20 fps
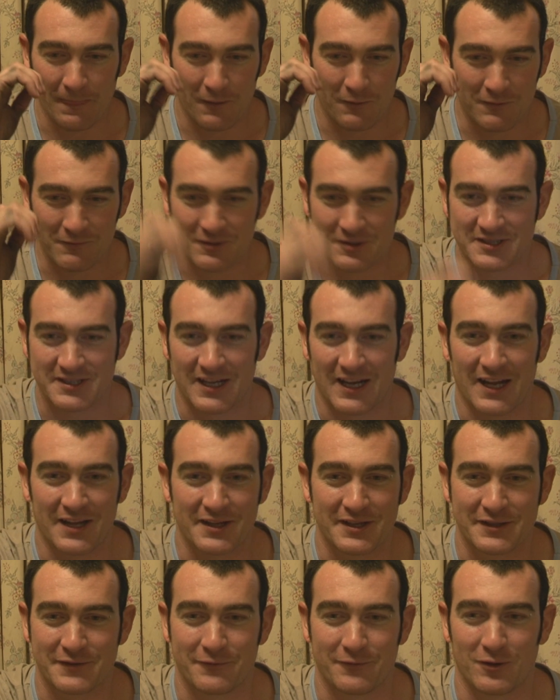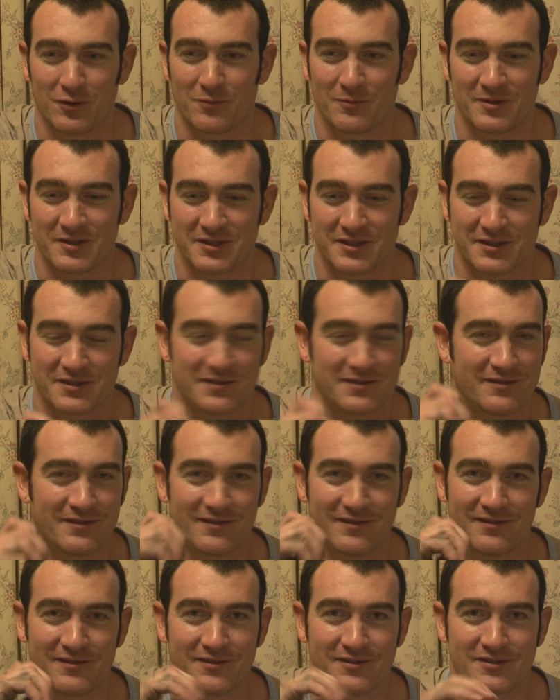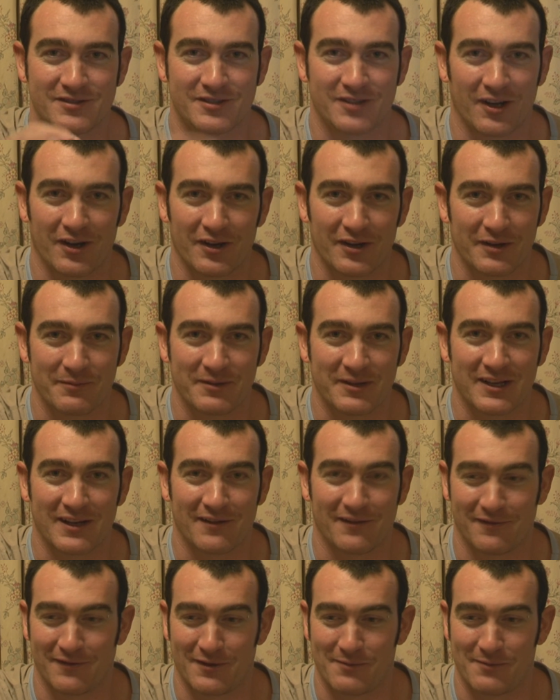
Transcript: when we started this film, it just totally became